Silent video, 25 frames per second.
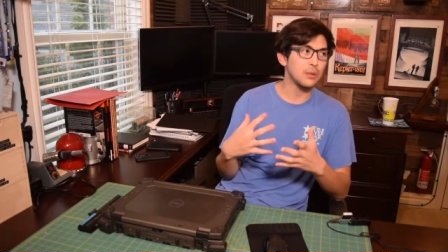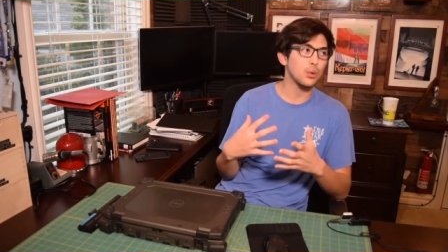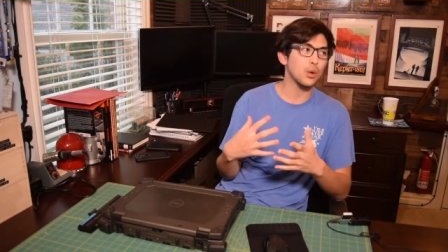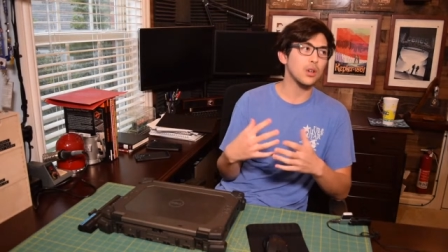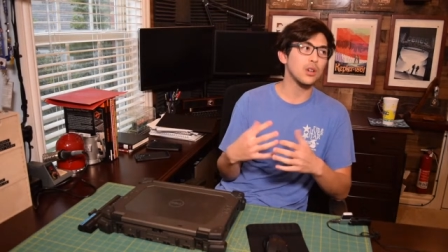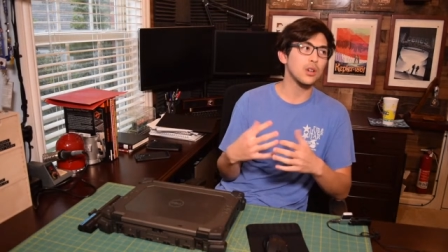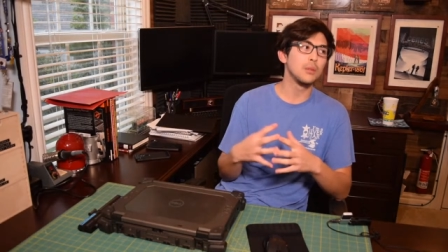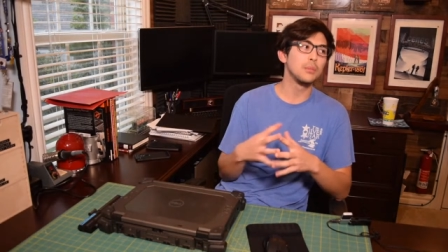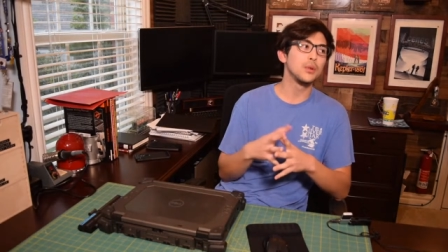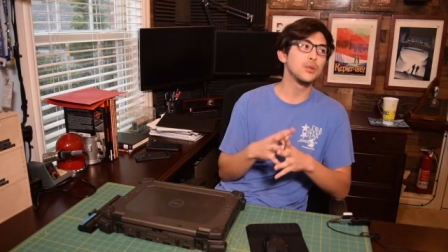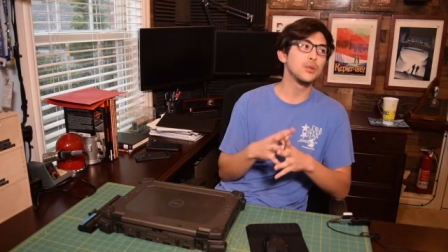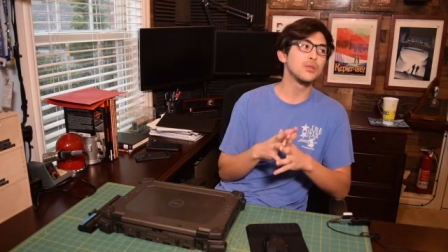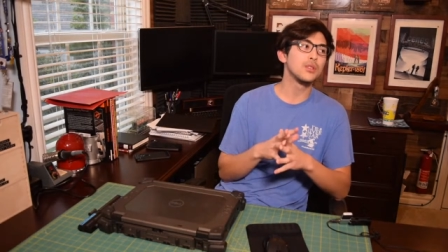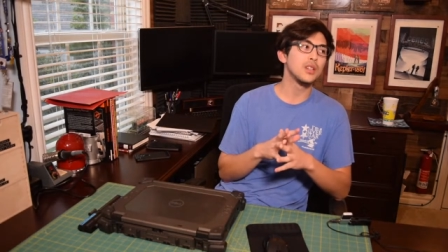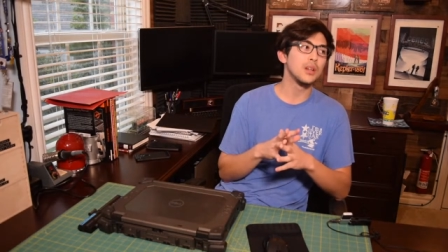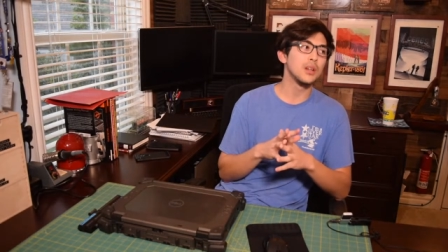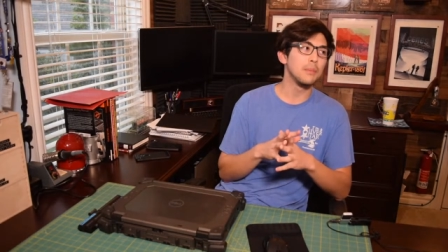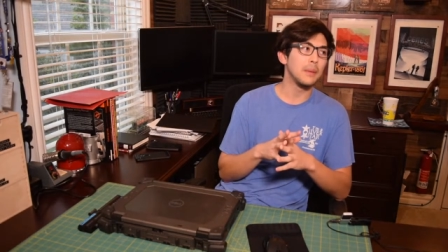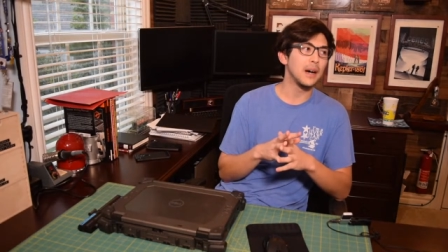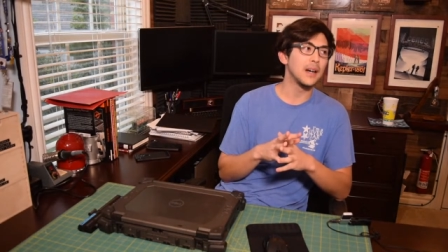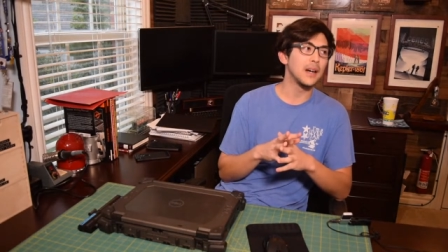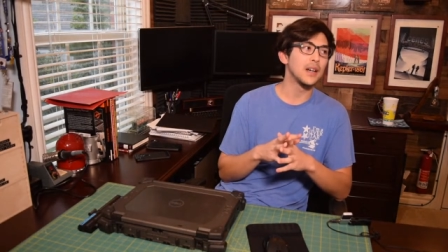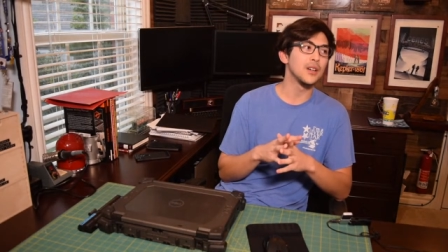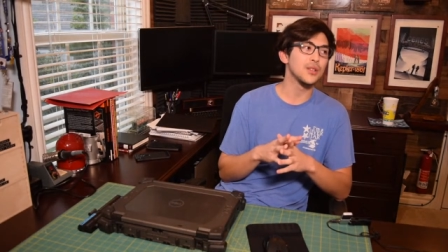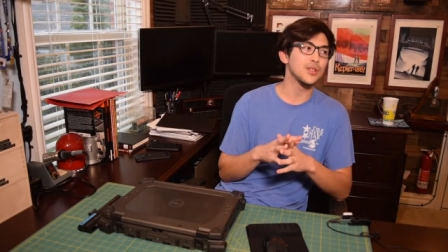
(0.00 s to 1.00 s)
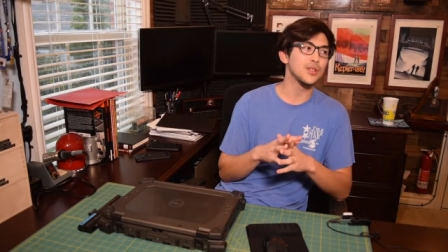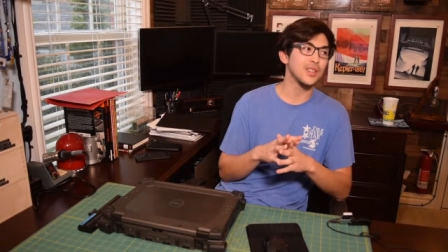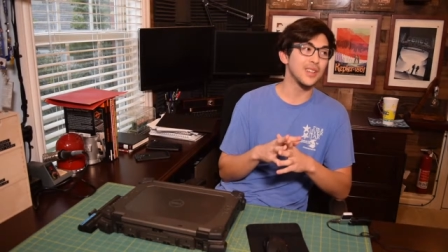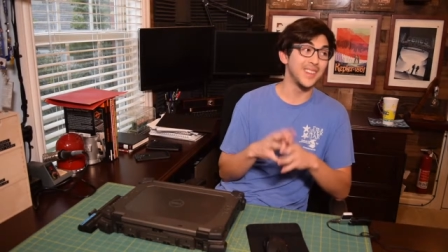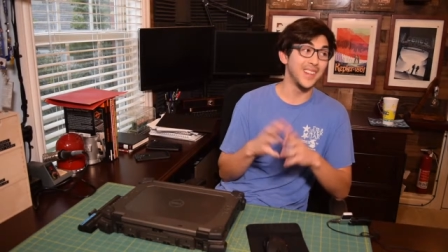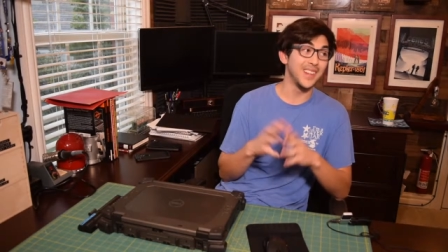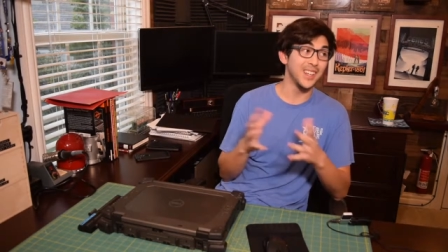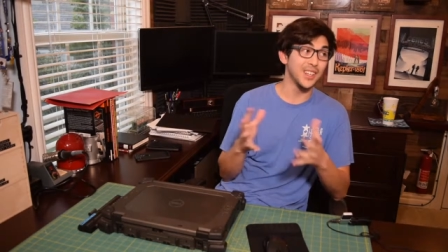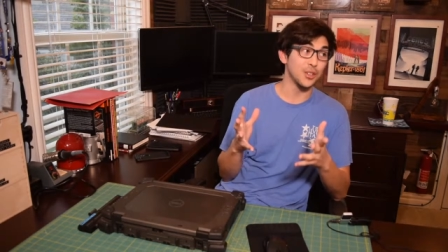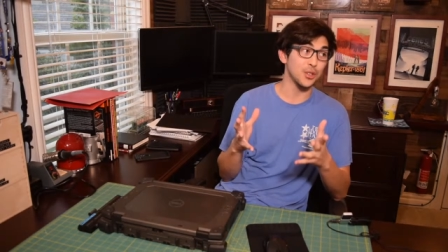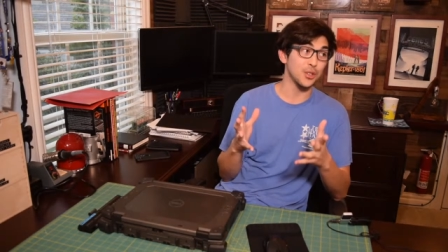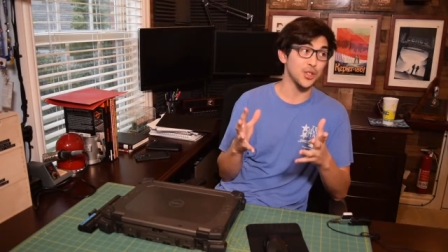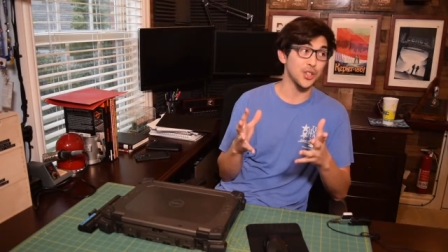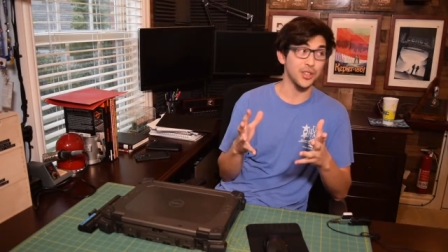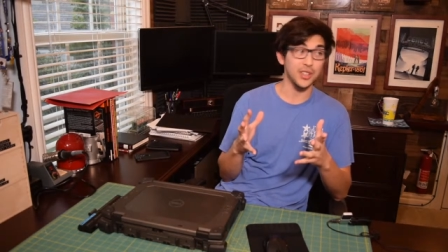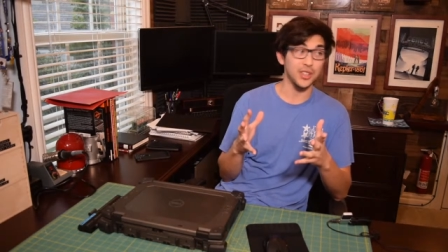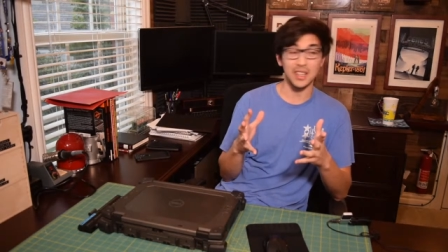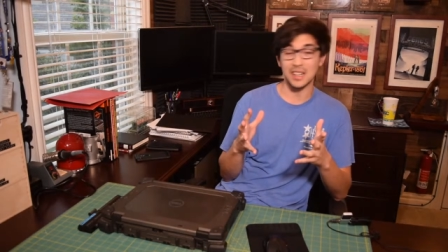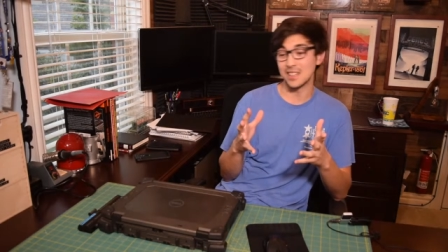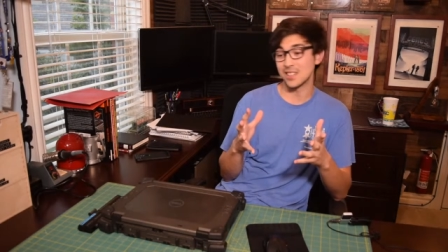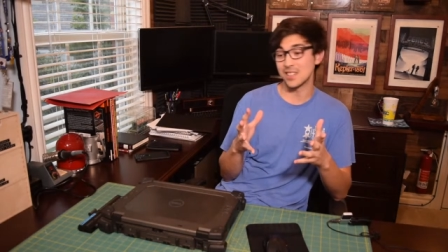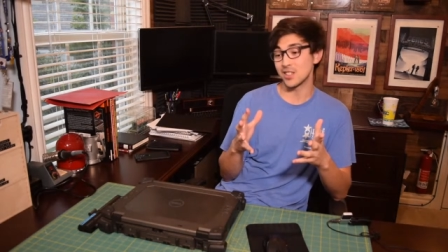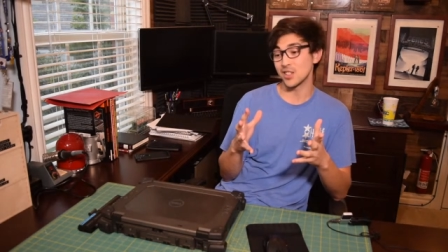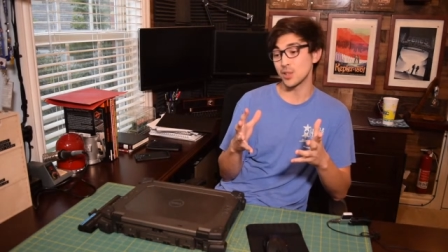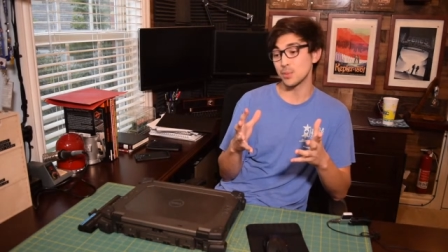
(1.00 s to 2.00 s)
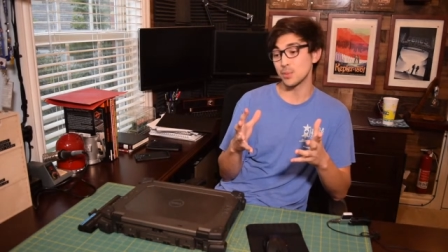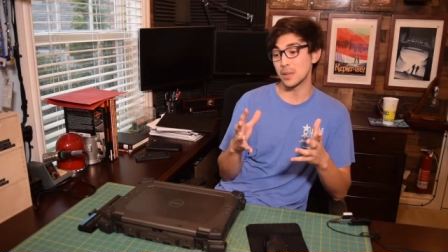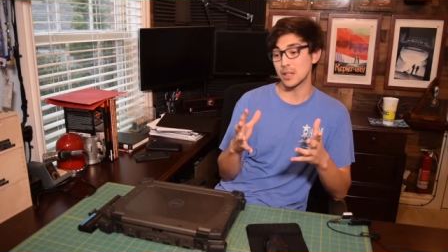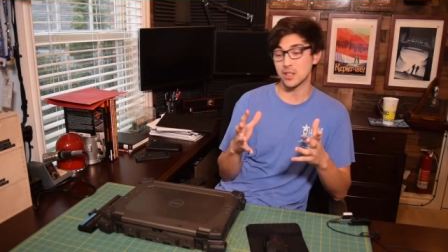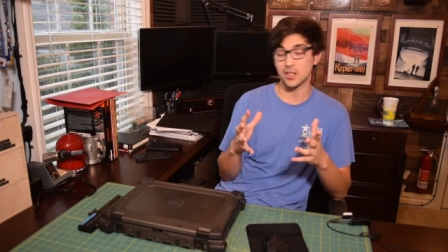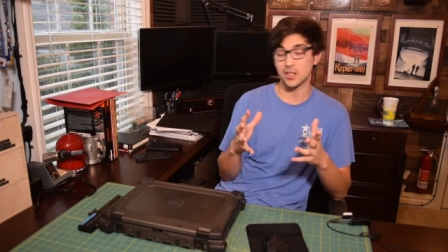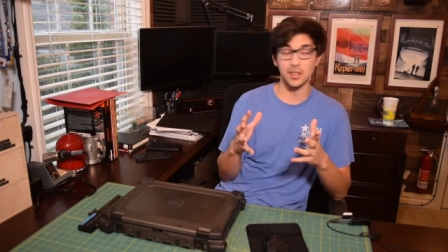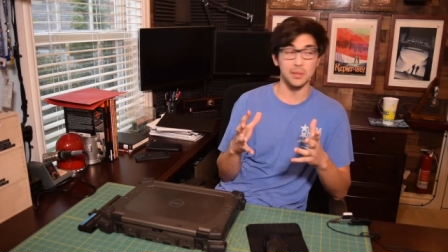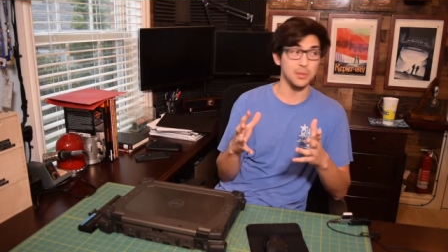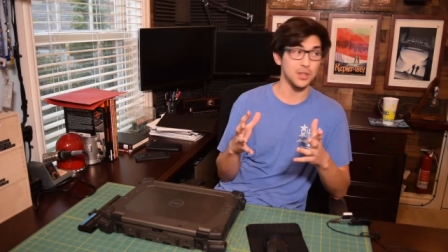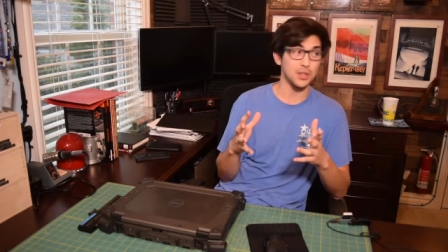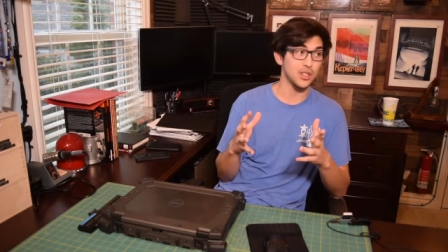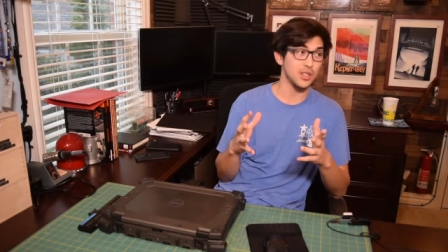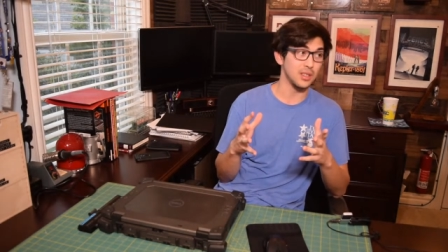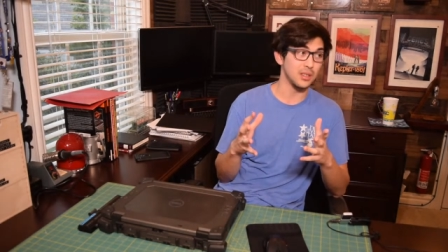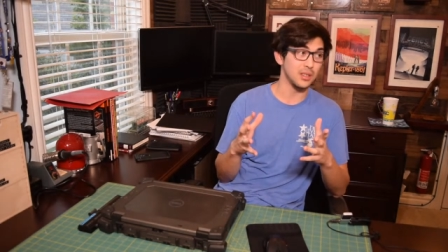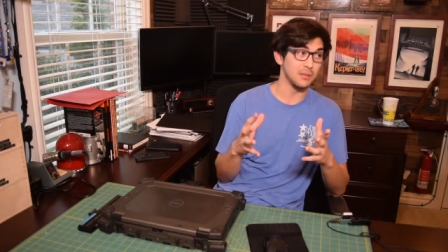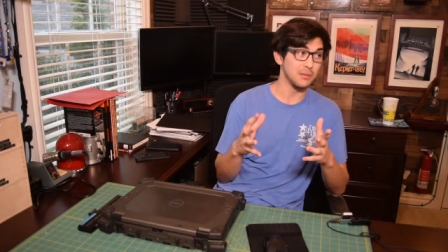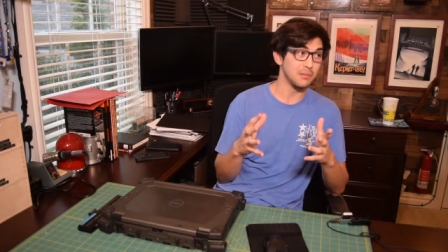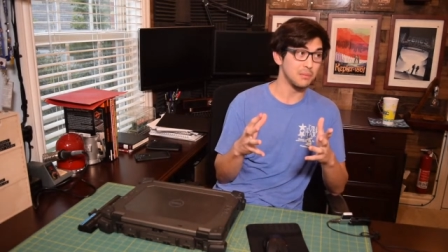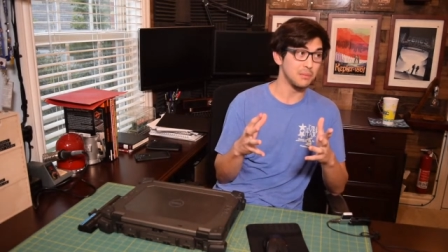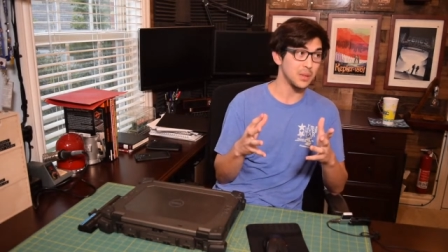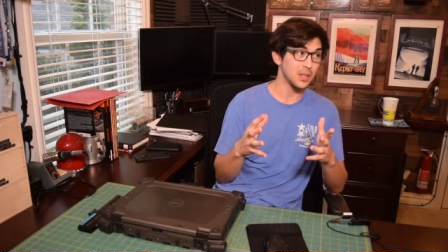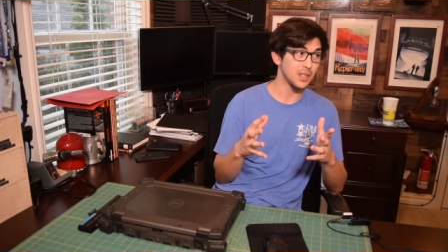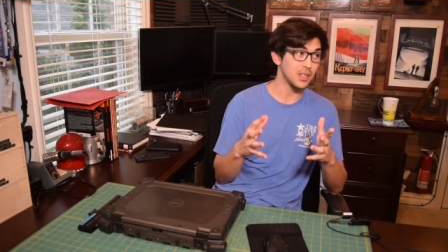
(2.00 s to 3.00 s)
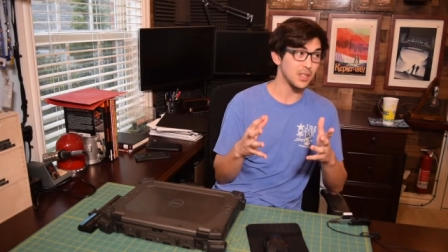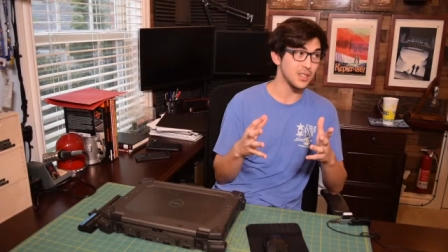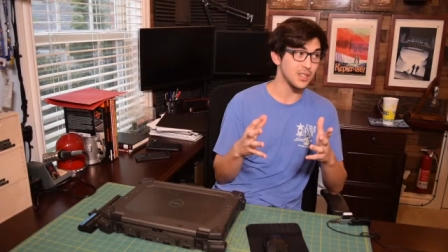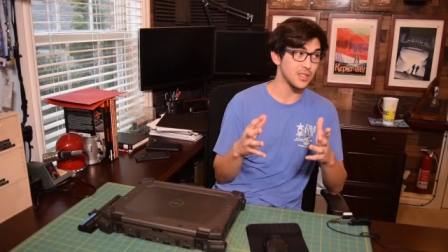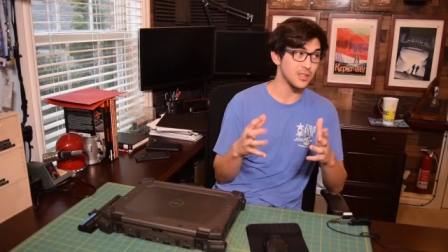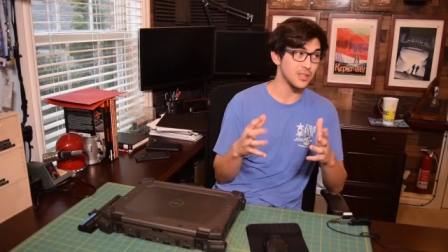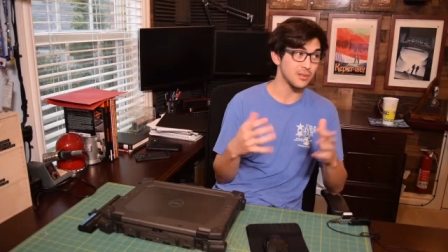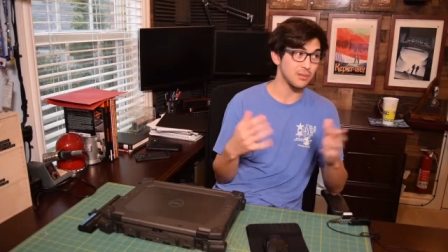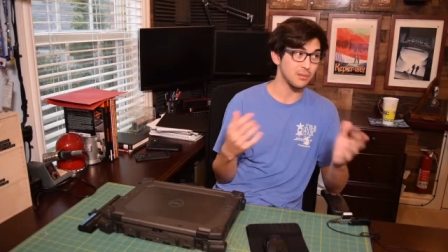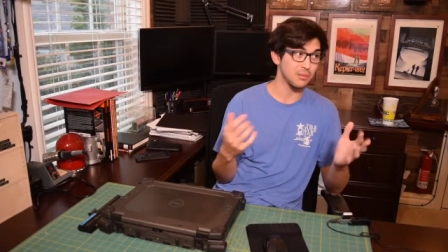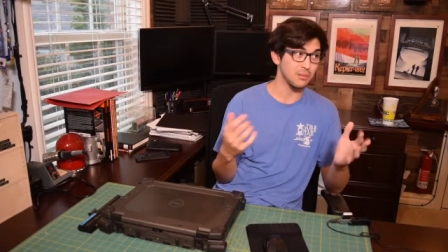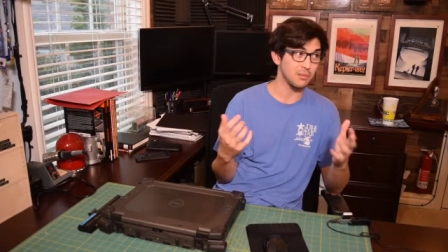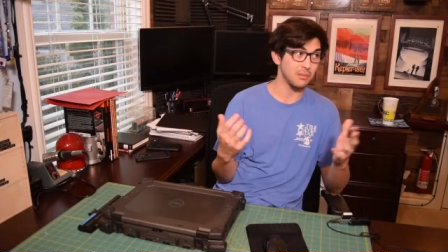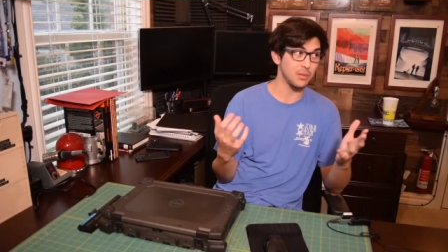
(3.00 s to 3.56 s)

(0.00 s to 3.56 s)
We're going to boot into the BIOS and then I'll show you guys the specs of the machine because